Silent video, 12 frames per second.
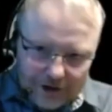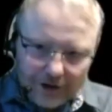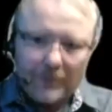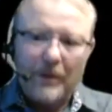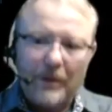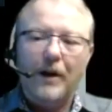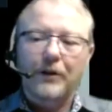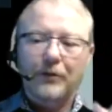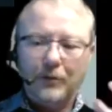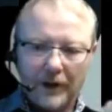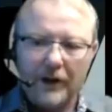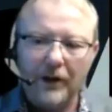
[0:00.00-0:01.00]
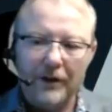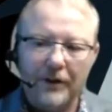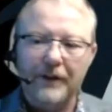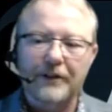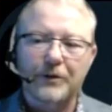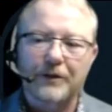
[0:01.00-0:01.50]
your mouth, really all the
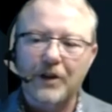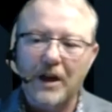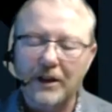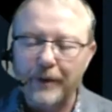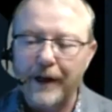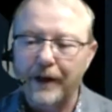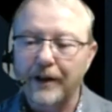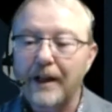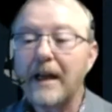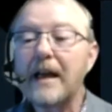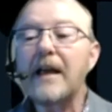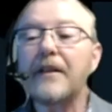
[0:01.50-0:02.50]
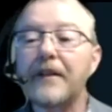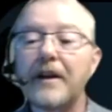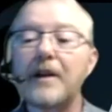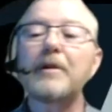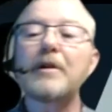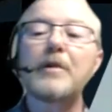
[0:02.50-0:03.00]
things we've talked about. Then I'm
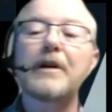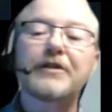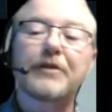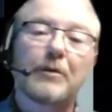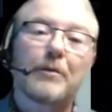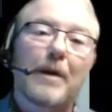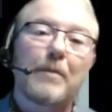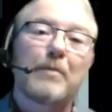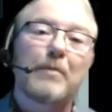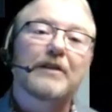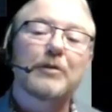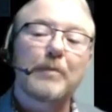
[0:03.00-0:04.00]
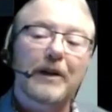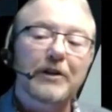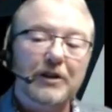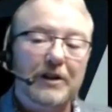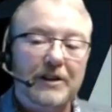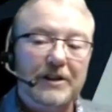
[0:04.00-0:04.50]
going to bring some of my best
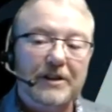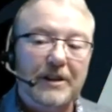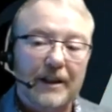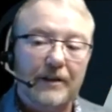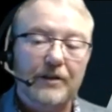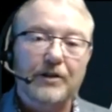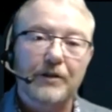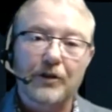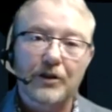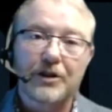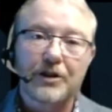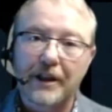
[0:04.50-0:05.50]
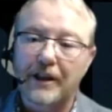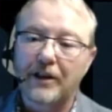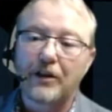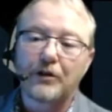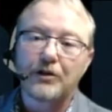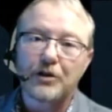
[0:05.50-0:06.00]
specialists in diversity and
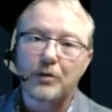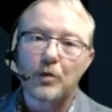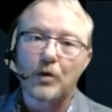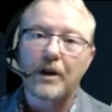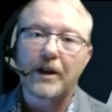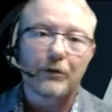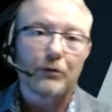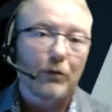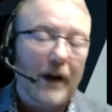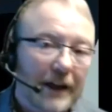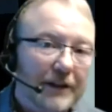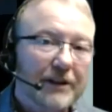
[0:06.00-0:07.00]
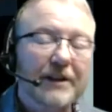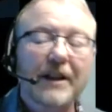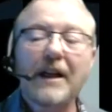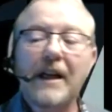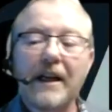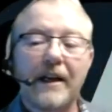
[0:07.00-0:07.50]
inclusion work in race,
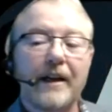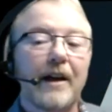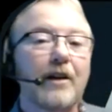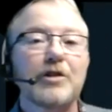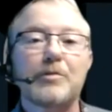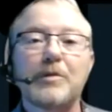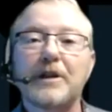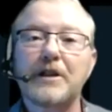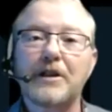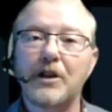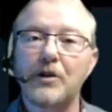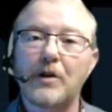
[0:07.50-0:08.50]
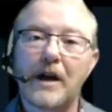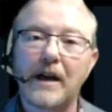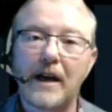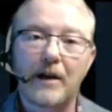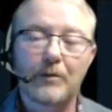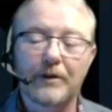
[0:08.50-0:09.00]
in
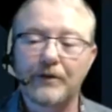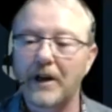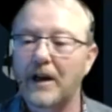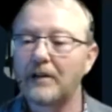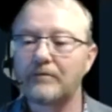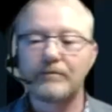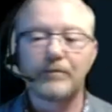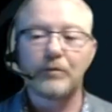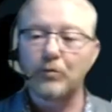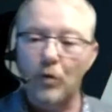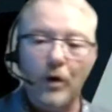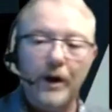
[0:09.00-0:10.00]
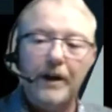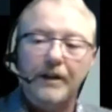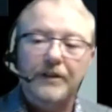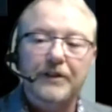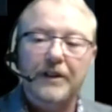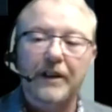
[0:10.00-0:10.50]
LGBTQIA. We've got Roy
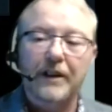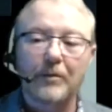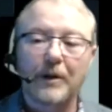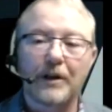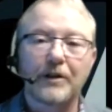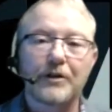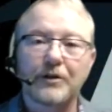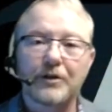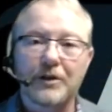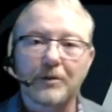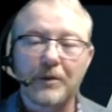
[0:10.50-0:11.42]
is going to come in and do some